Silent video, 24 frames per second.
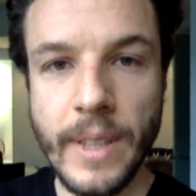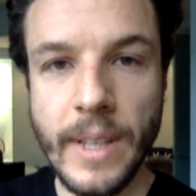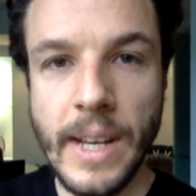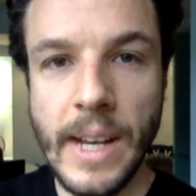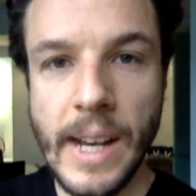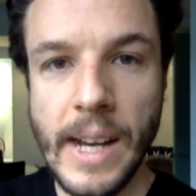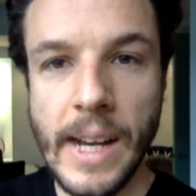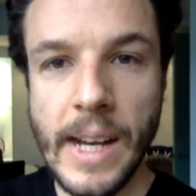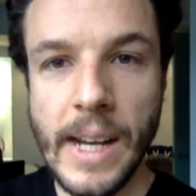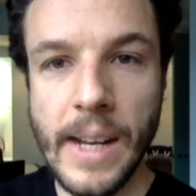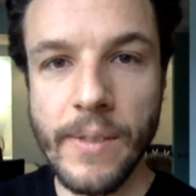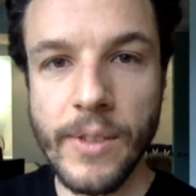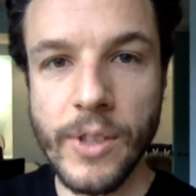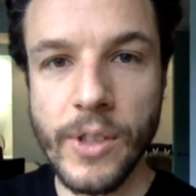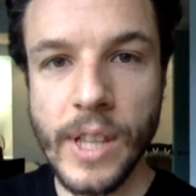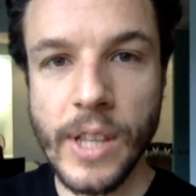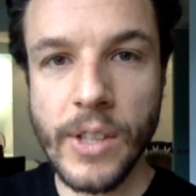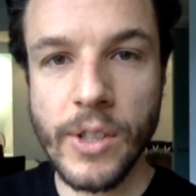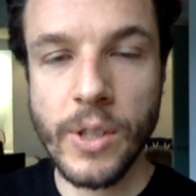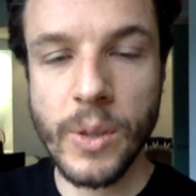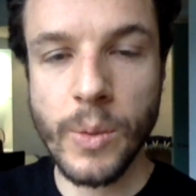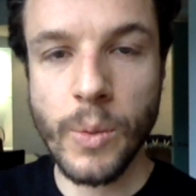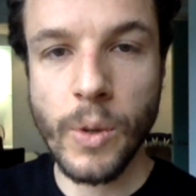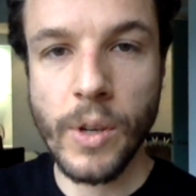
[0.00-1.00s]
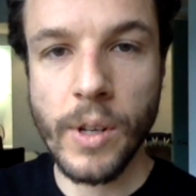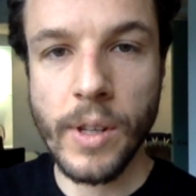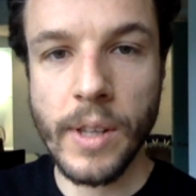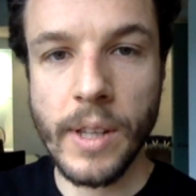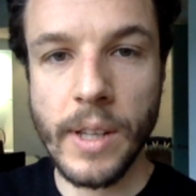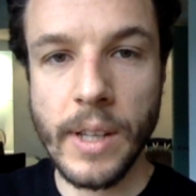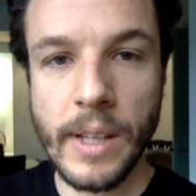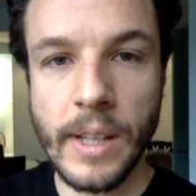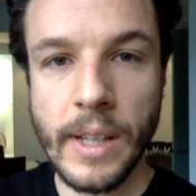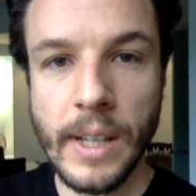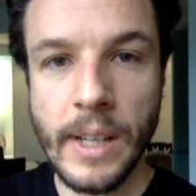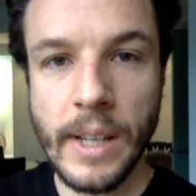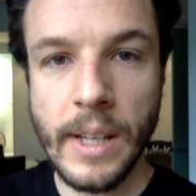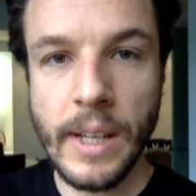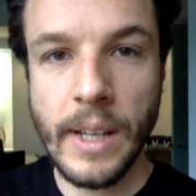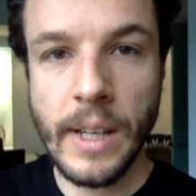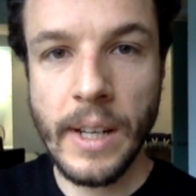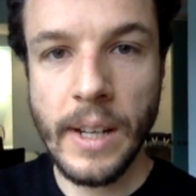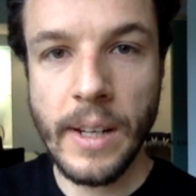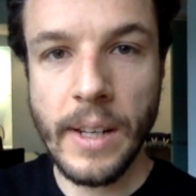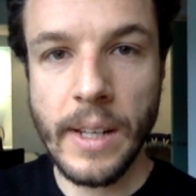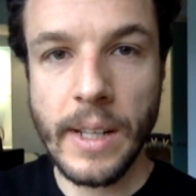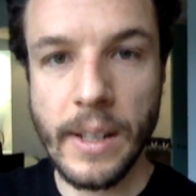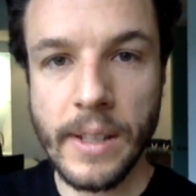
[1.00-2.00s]
So that's just one of the
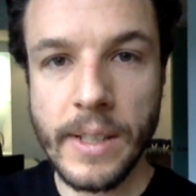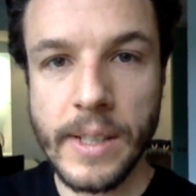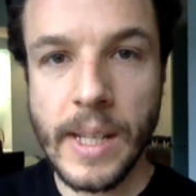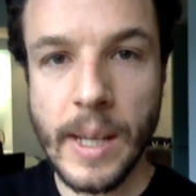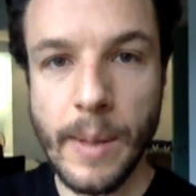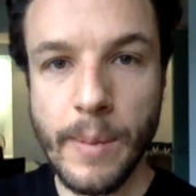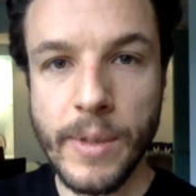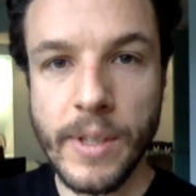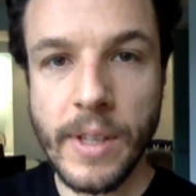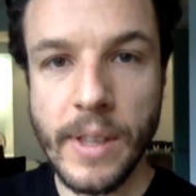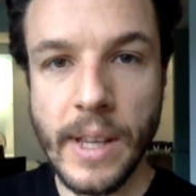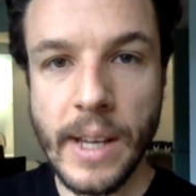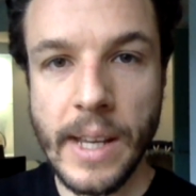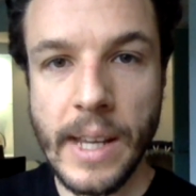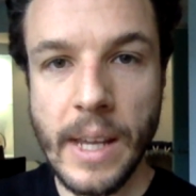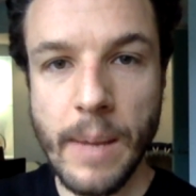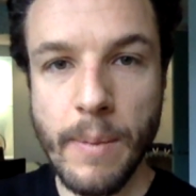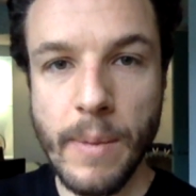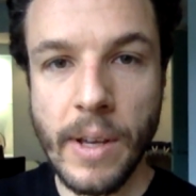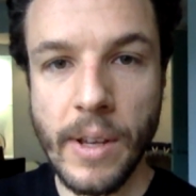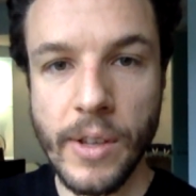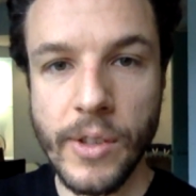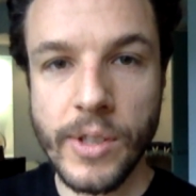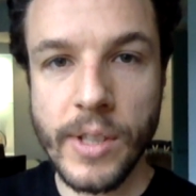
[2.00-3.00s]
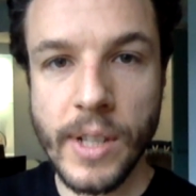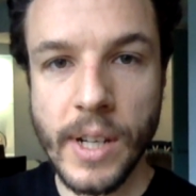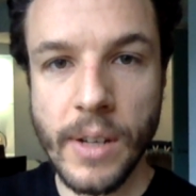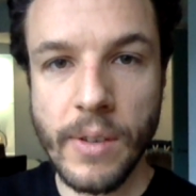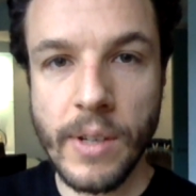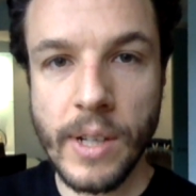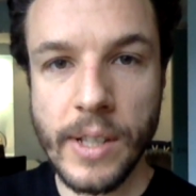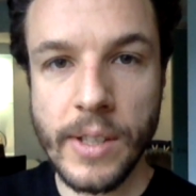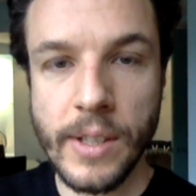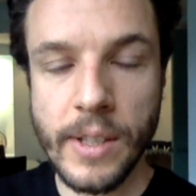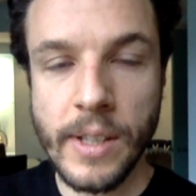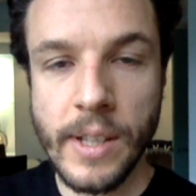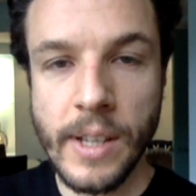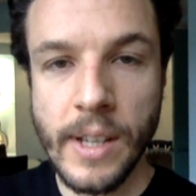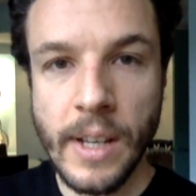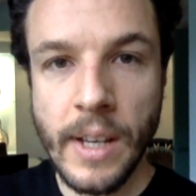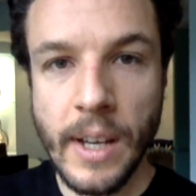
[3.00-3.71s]
little tips in that email series.